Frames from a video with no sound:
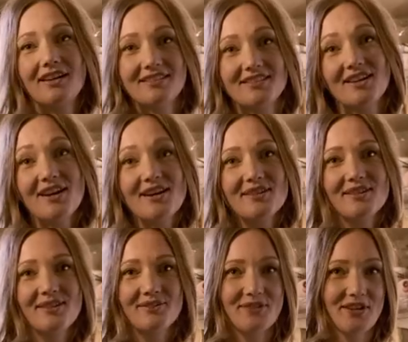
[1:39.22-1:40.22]
a ton
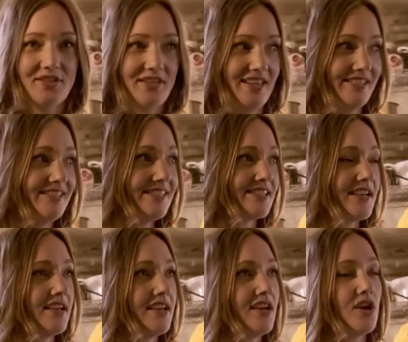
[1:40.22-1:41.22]
of our things.
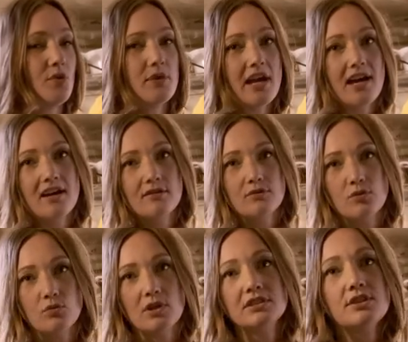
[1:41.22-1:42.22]
We have
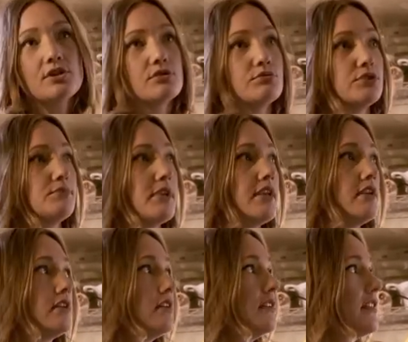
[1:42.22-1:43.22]
one little room
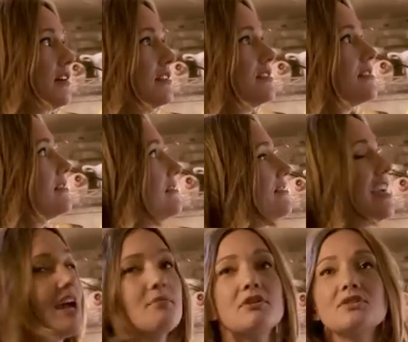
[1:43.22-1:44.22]
here that's,
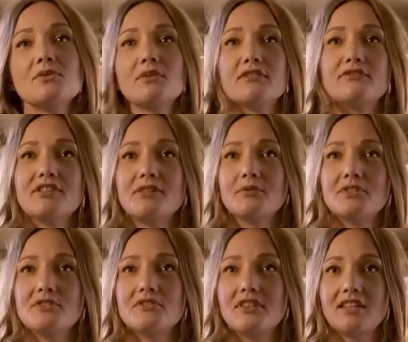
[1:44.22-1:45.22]
how many square feet would
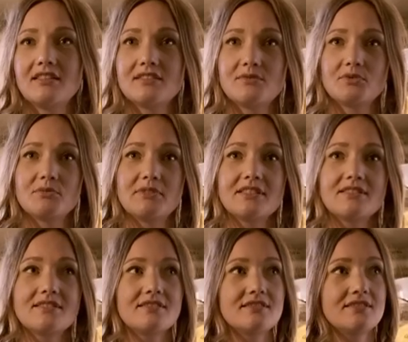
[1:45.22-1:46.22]
you think this room is?